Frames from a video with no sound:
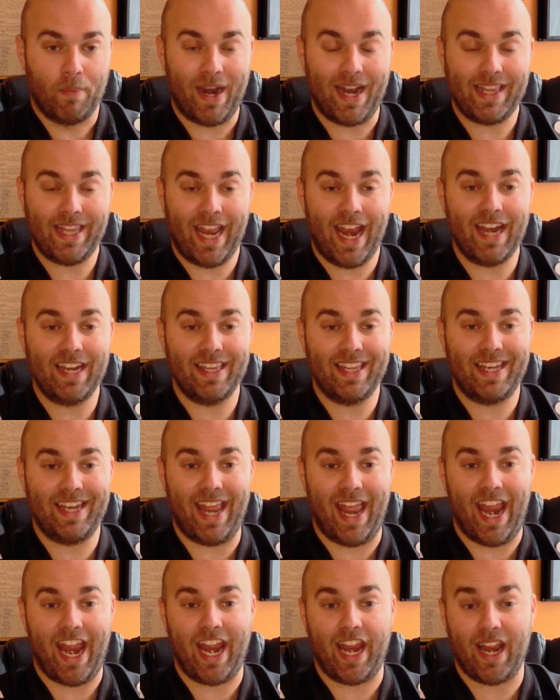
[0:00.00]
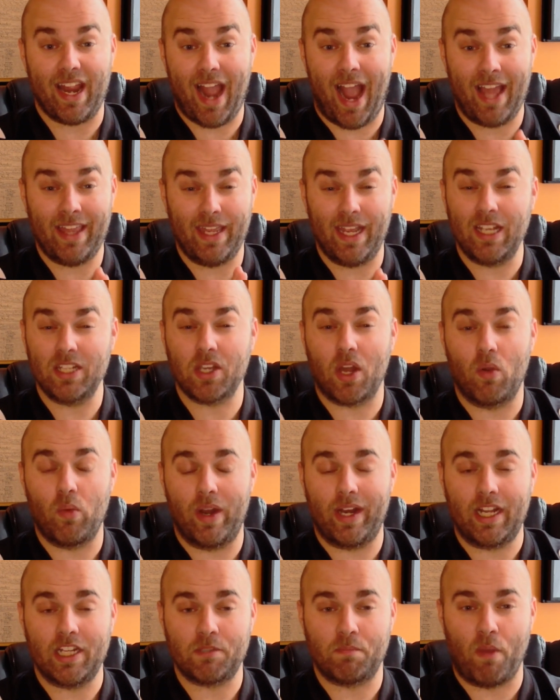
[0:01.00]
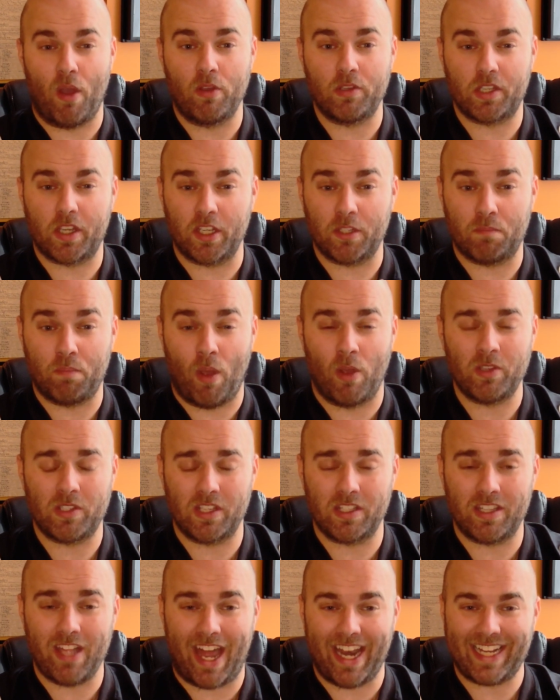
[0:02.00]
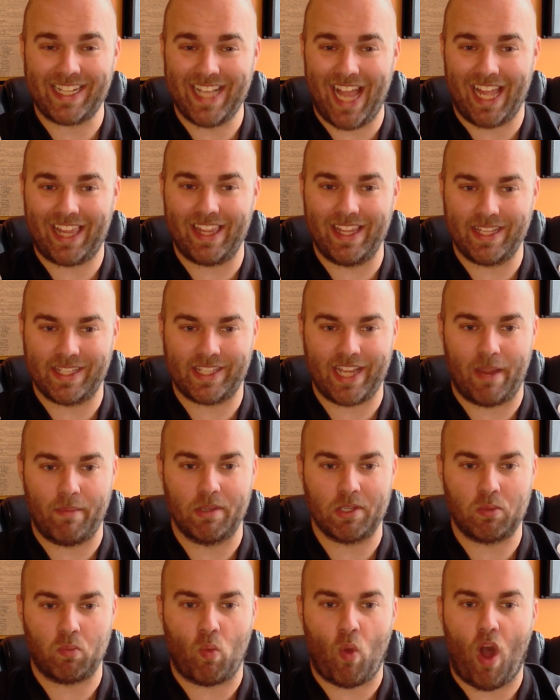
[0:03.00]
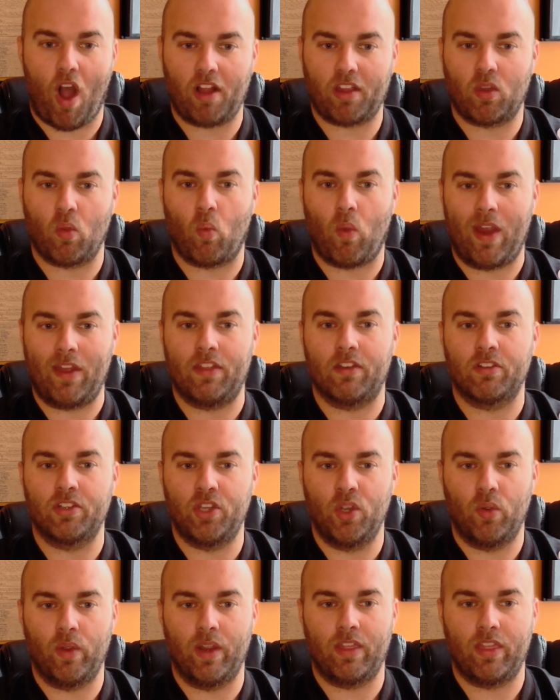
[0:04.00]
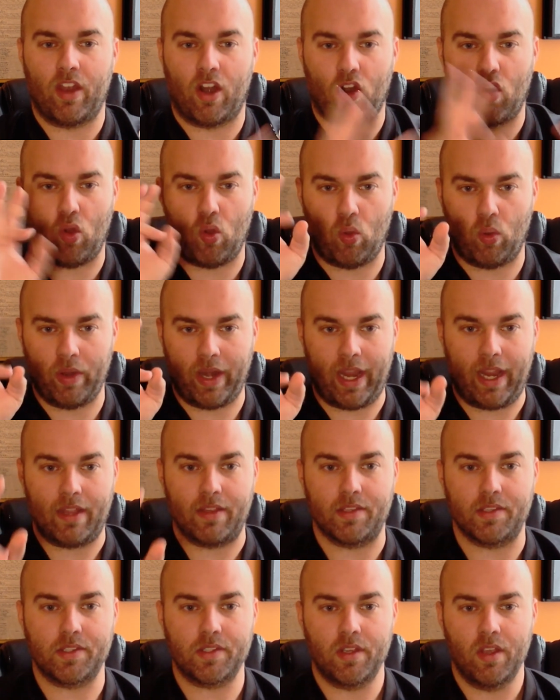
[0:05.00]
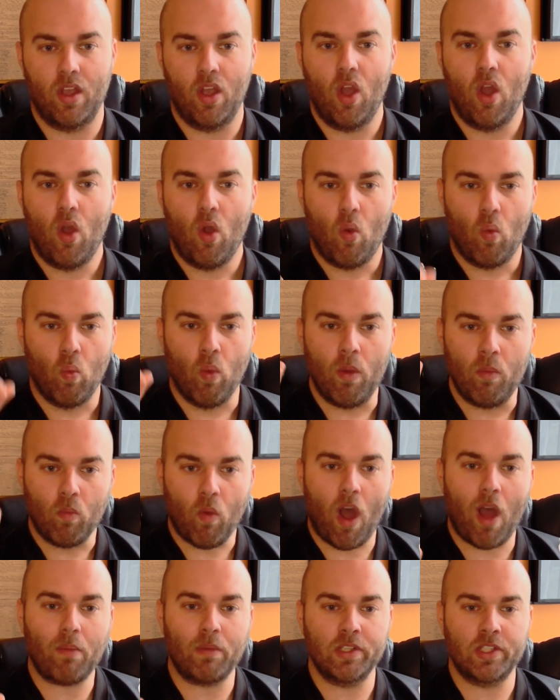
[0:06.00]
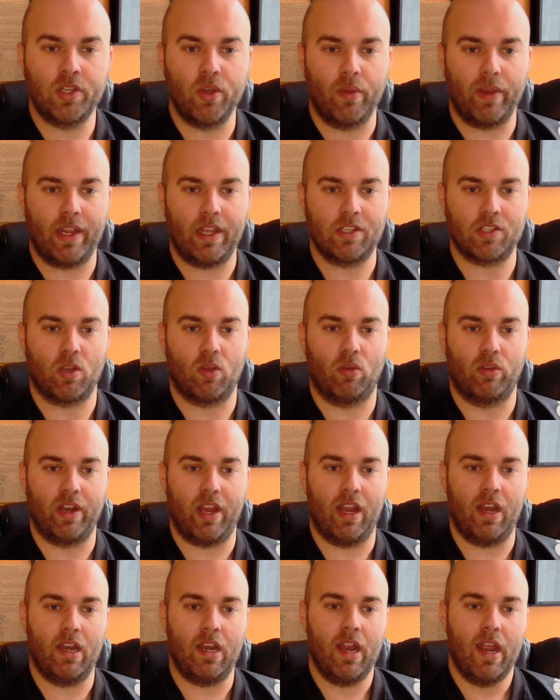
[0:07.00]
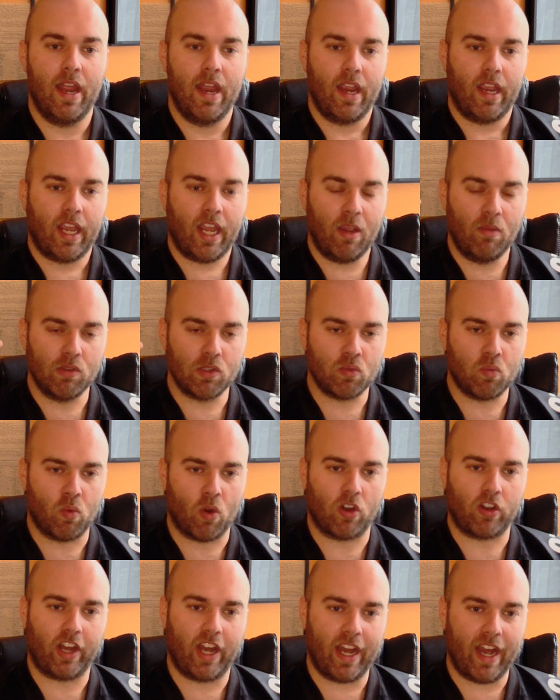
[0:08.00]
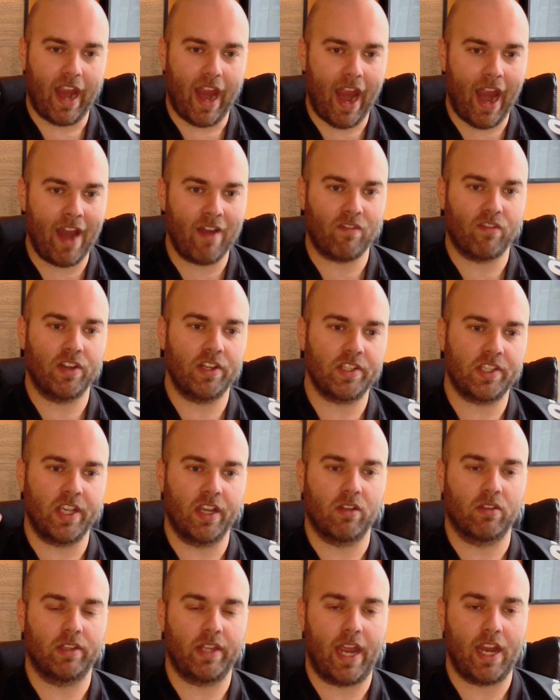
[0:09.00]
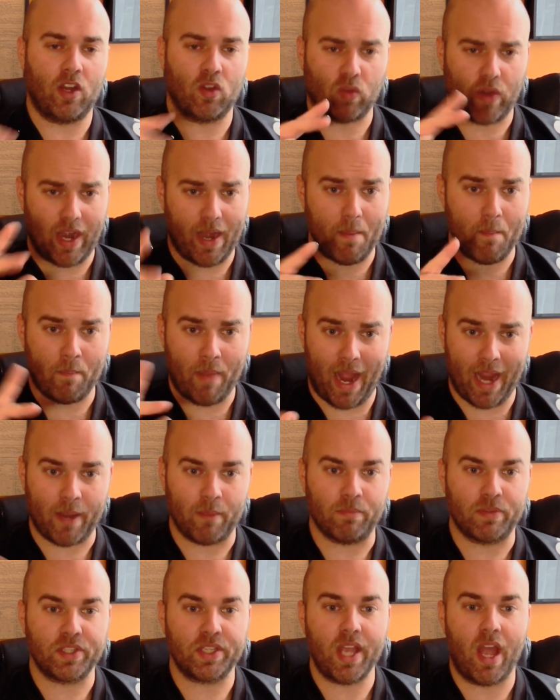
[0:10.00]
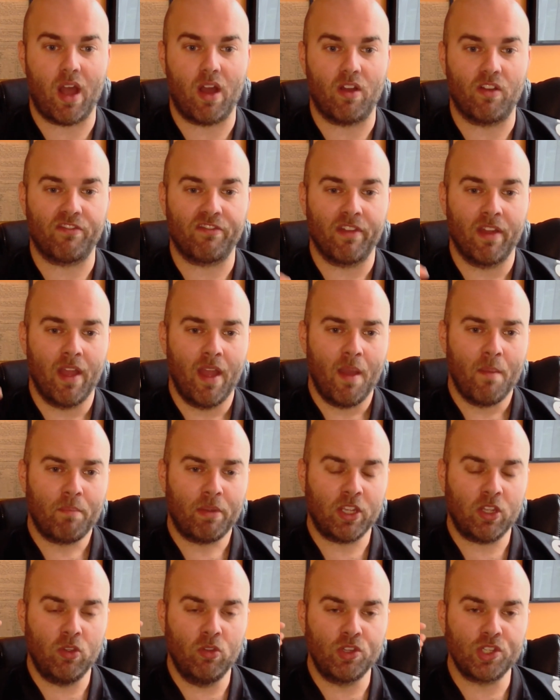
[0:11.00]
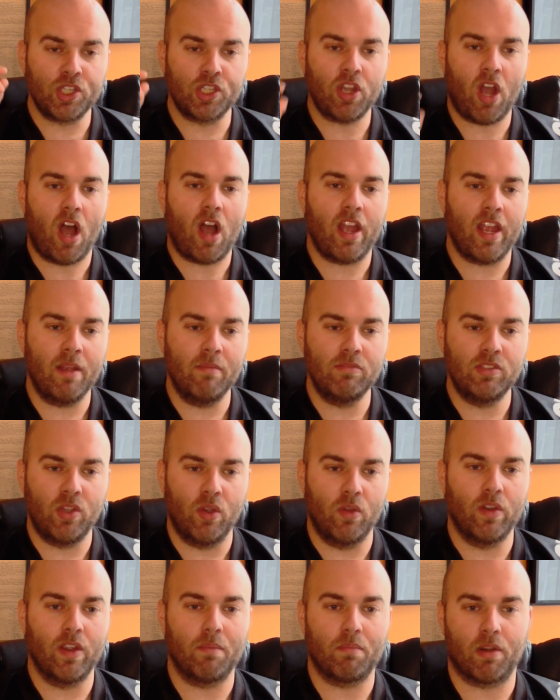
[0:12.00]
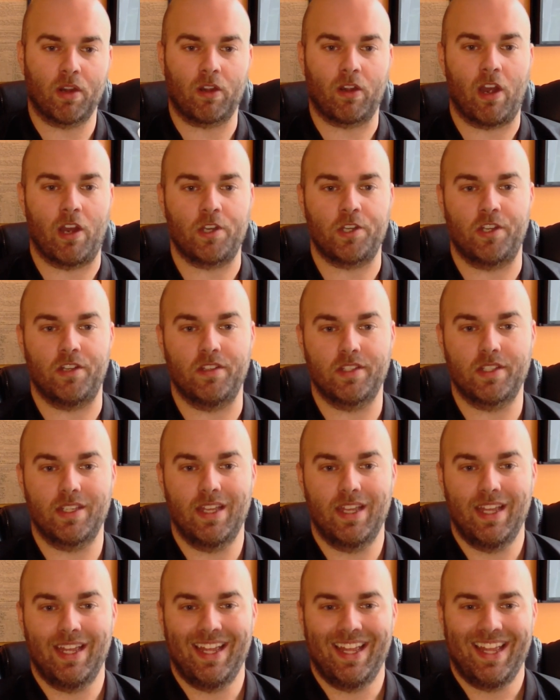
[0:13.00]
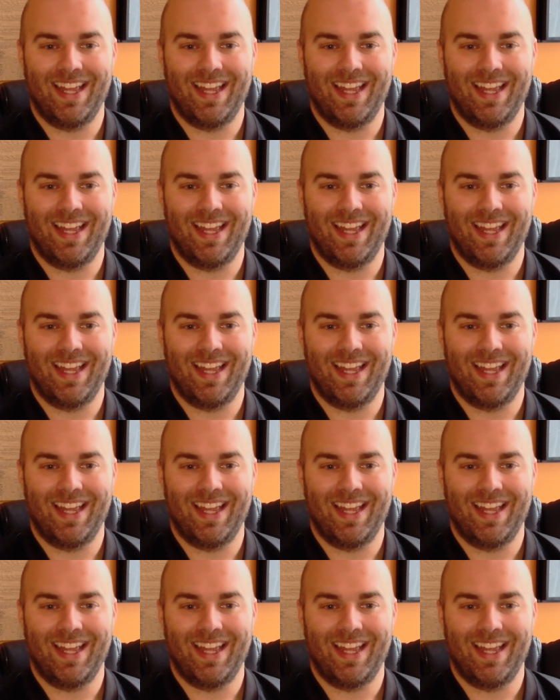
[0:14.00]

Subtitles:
But at the end of the day, I think he's going to win against Bosa because Bosa's not exactly the same as Watt the way they're doing their hold-ins. When Watt was doing his hold-in, he was working every single day, granted by himself, but you saw him doing progressions.